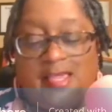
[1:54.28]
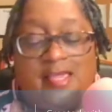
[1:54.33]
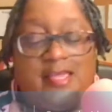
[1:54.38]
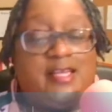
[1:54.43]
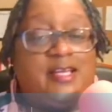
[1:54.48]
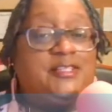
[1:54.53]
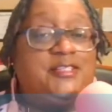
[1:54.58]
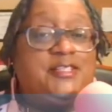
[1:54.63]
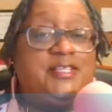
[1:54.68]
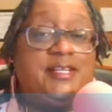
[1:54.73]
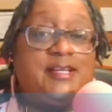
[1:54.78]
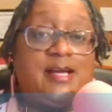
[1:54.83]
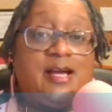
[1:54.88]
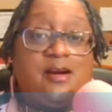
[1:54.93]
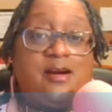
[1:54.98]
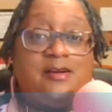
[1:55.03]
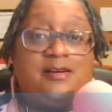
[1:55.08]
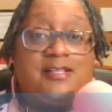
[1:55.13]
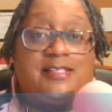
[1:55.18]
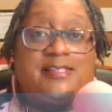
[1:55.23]
because she
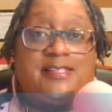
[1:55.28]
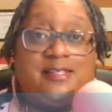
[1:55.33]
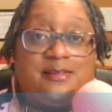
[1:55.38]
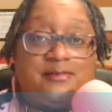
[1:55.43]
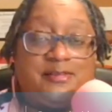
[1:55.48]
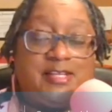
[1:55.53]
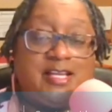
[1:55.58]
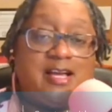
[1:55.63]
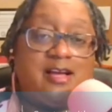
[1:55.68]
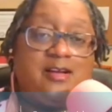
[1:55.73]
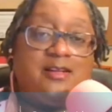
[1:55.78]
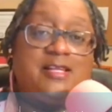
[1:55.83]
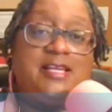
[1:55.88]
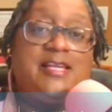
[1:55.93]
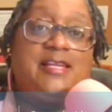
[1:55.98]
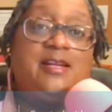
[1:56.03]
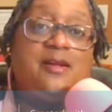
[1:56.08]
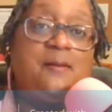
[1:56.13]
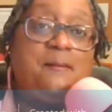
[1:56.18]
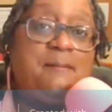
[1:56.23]
called herself y'all
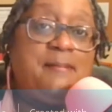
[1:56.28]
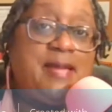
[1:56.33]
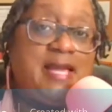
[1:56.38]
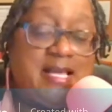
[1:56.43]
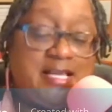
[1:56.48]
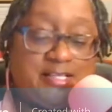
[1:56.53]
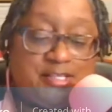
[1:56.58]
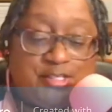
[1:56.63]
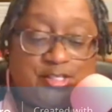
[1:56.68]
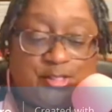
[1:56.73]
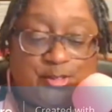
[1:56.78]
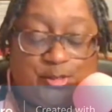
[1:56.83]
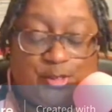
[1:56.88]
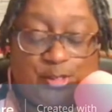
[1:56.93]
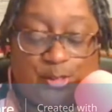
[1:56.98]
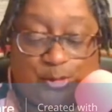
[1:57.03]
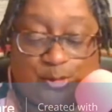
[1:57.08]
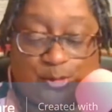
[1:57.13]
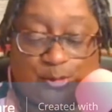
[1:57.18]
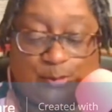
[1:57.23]
an
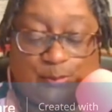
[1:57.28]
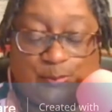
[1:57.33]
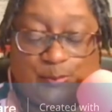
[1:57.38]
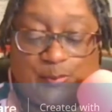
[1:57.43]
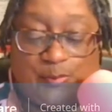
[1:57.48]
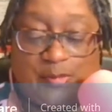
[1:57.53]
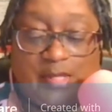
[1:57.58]
ambassador,